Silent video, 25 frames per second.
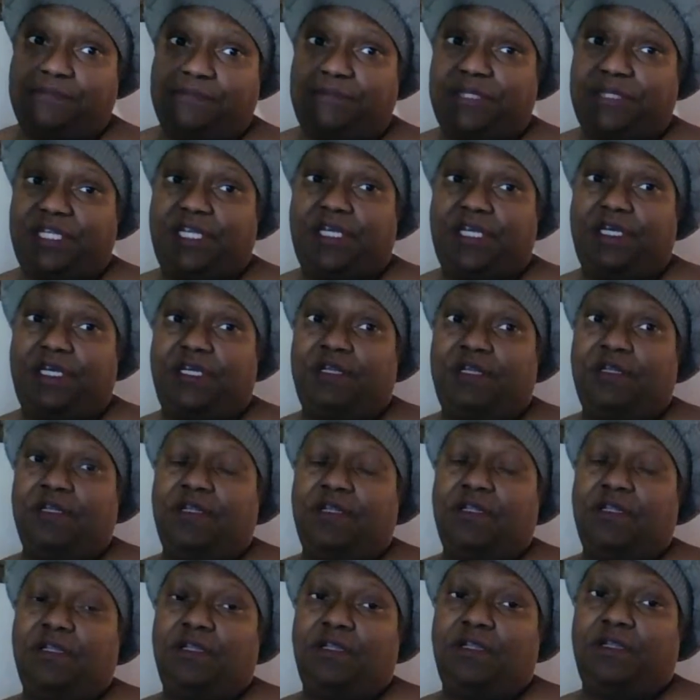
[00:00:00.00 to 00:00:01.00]
being
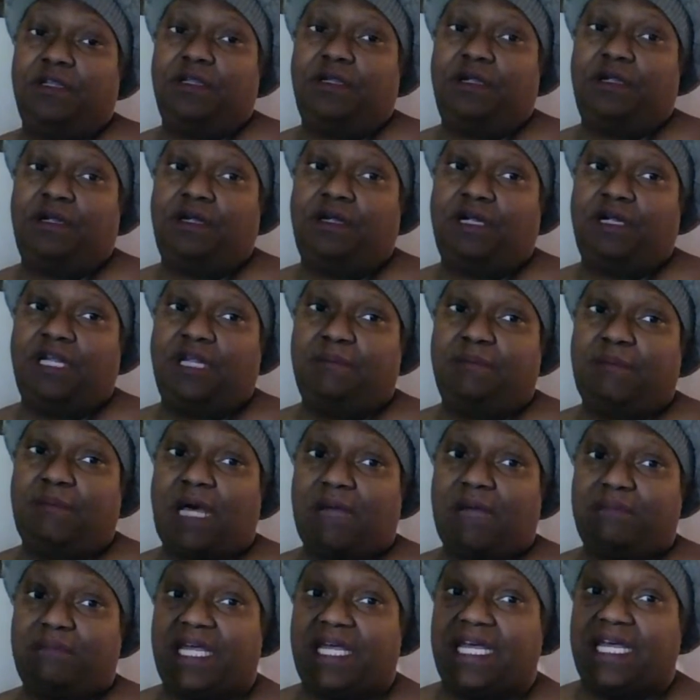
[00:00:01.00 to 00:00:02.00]
in
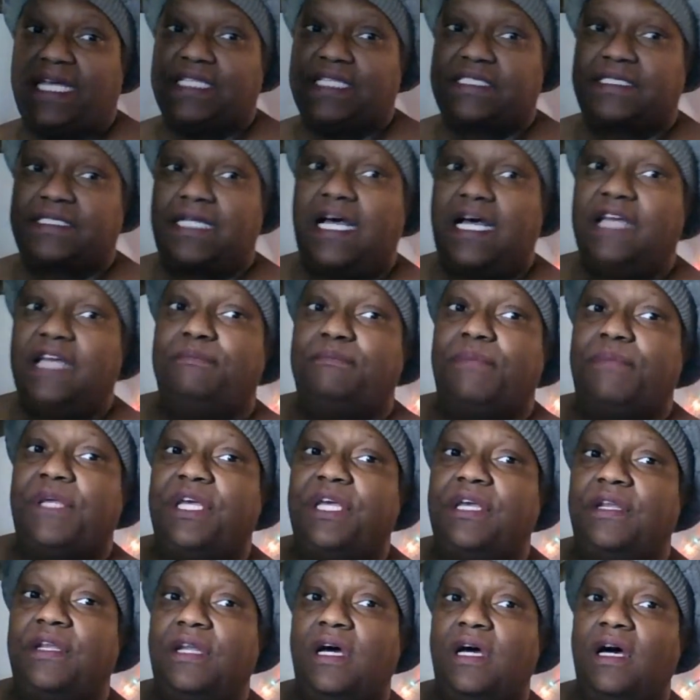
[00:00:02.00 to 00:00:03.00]
my past life
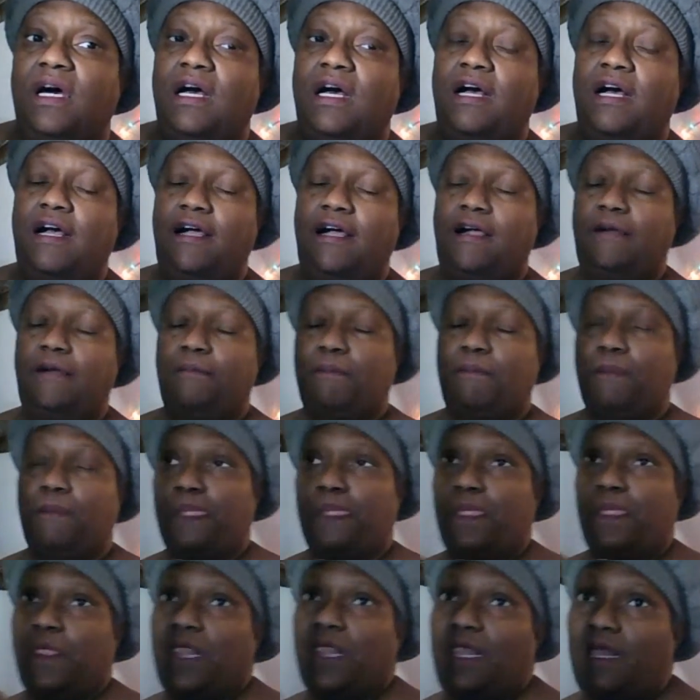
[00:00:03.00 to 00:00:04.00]
being a
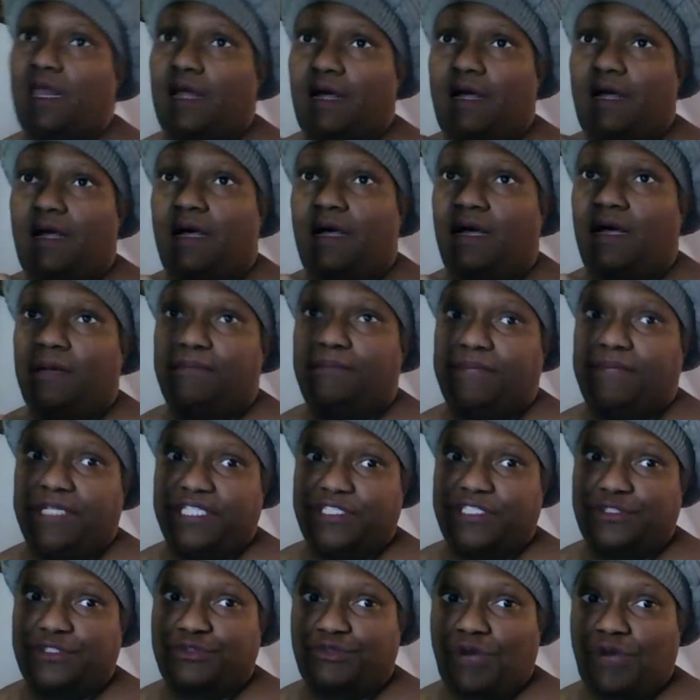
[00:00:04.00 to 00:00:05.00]

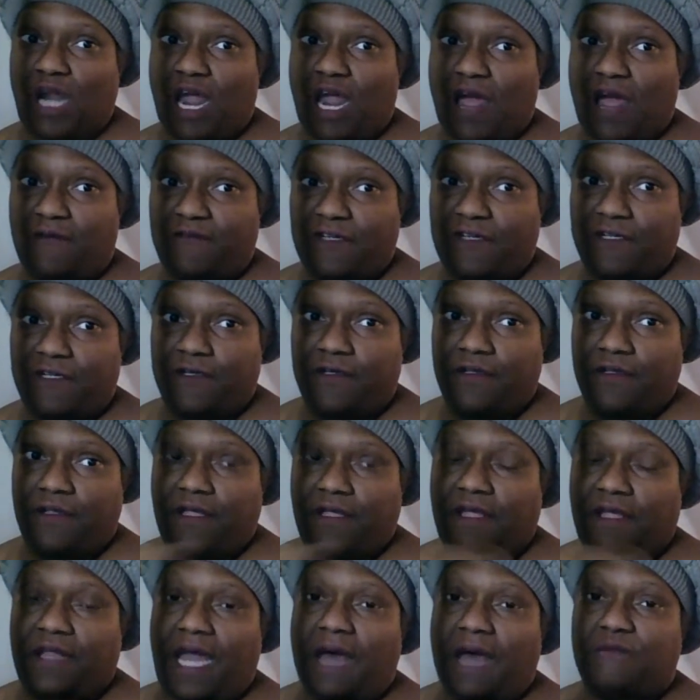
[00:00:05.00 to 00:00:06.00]
bus driver,
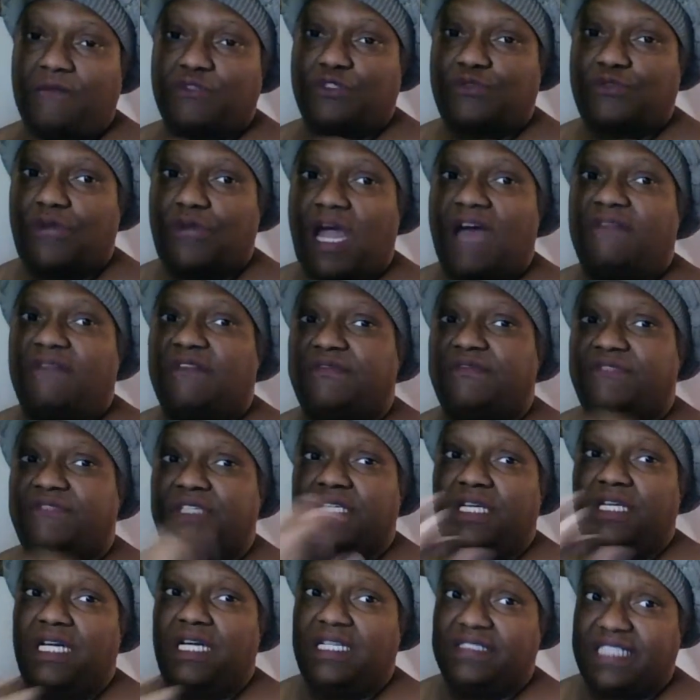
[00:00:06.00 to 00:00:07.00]
and I was driving
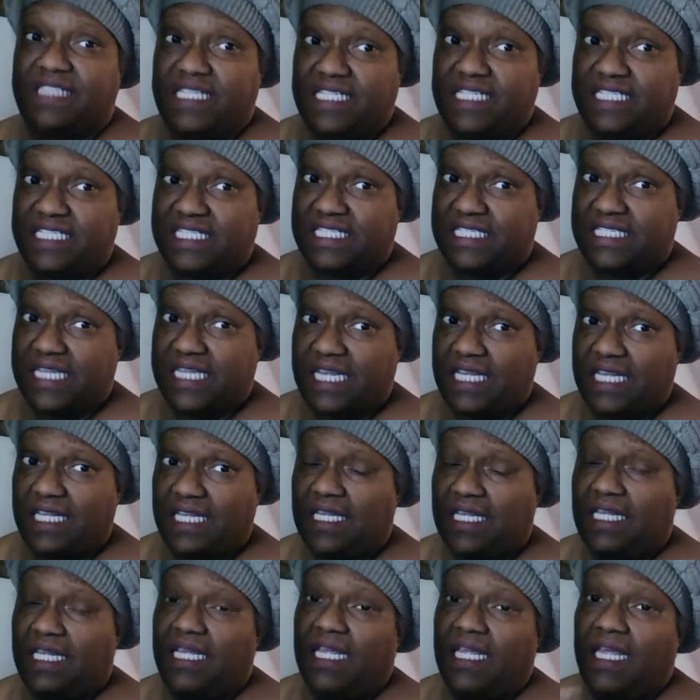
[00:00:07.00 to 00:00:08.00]
for a
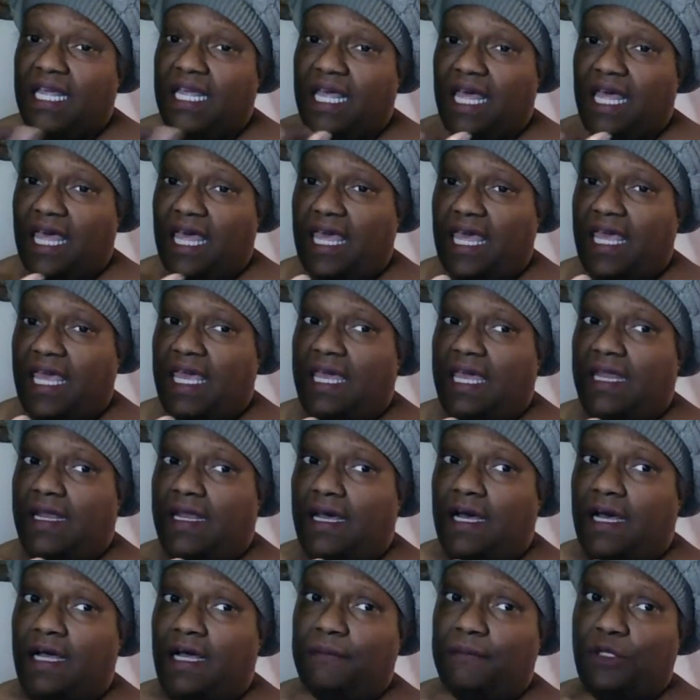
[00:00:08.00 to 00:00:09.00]
Disney. And
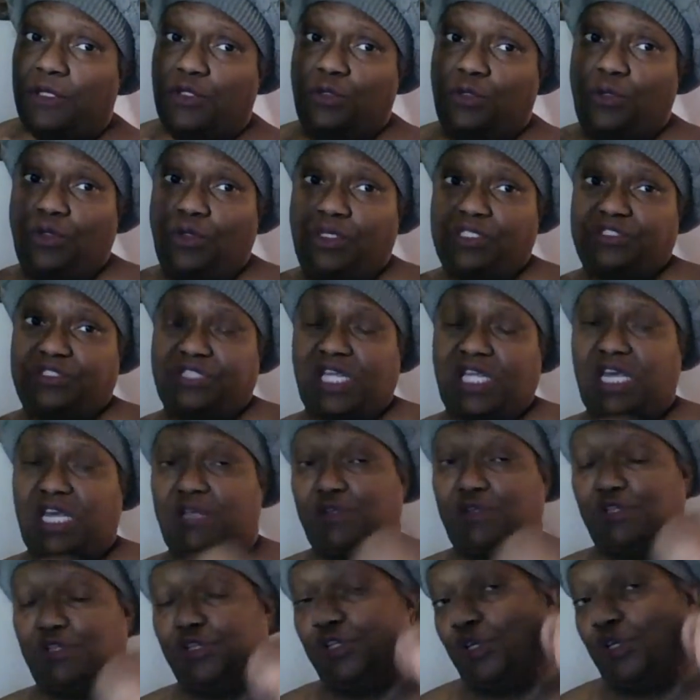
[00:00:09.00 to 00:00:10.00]
of course,
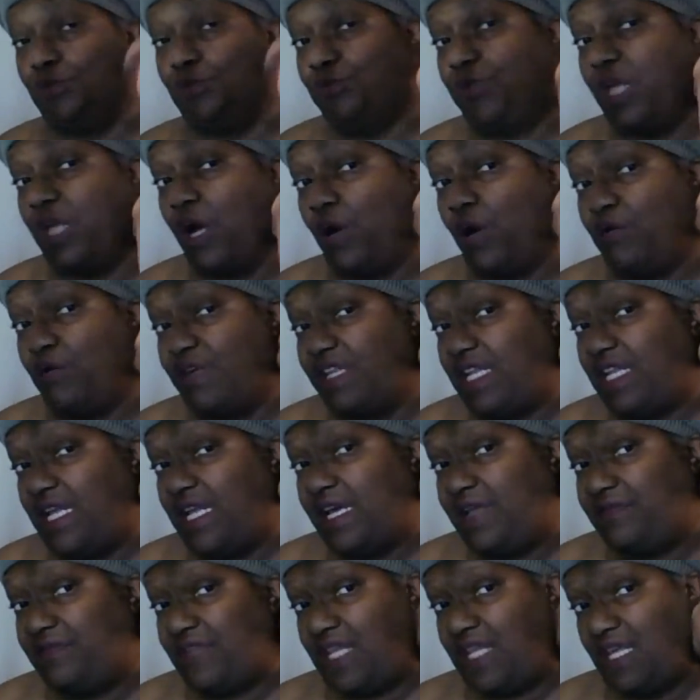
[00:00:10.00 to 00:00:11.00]
that we always
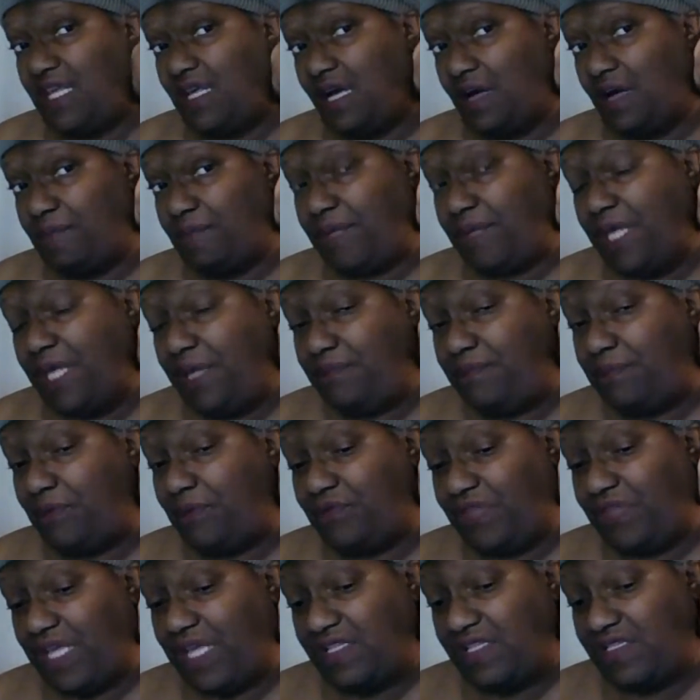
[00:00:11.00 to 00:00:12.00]
let the
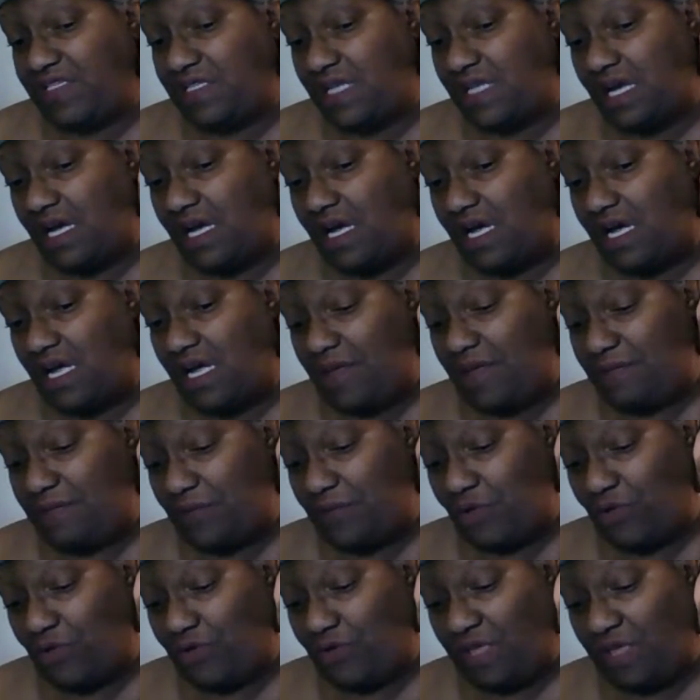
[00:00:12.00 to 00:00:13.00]
people that's
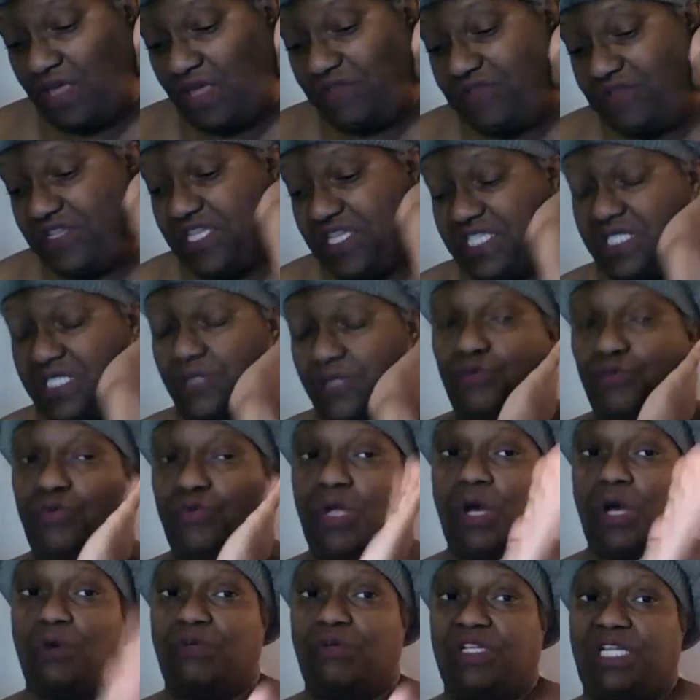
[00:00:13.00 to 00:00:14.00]
at Disney,
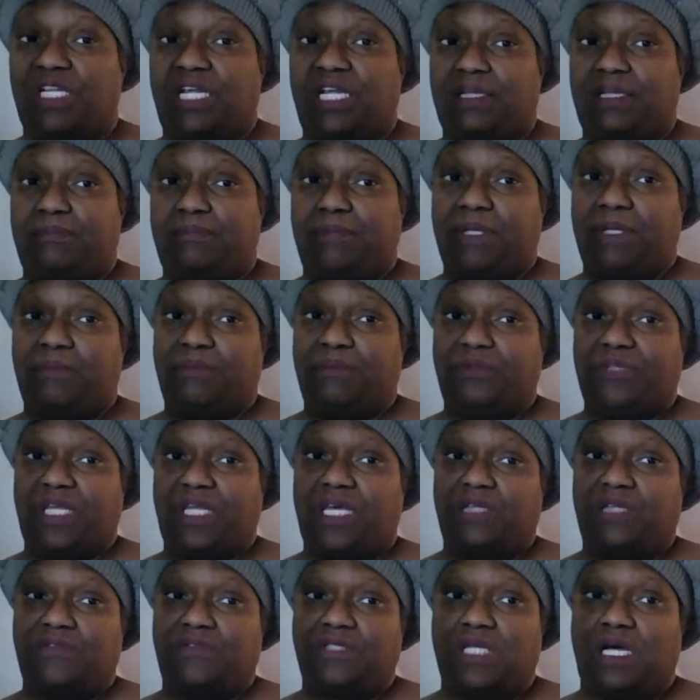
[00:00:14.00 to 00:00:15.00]
we always let the people
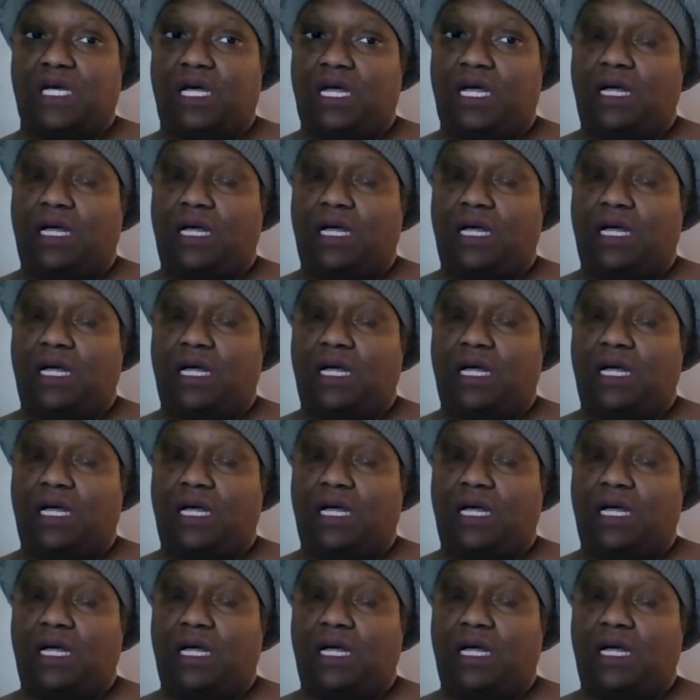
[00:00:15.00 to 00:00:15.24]
that's